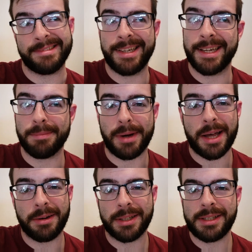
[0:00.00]
eh,
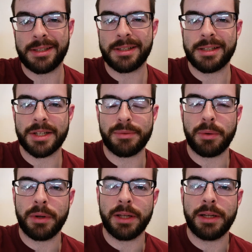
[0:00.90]
moderately
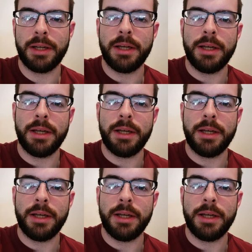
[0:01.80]
successful with it,